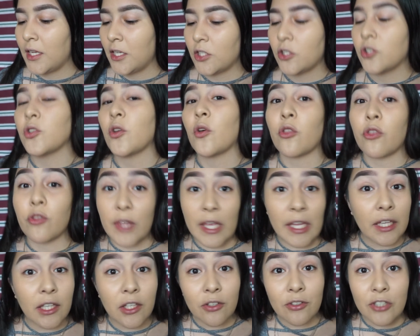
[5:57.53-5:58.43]
So
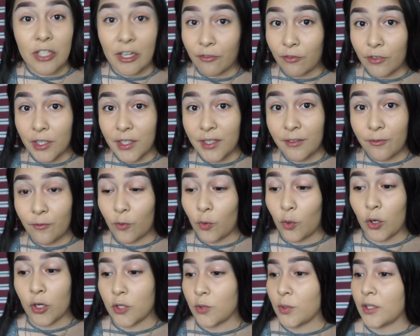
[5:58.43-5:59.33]
thank you, Jeffree,
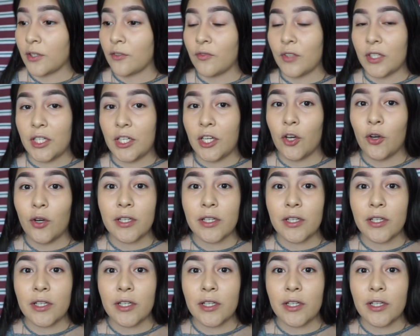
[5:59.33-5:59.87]
for doing a video,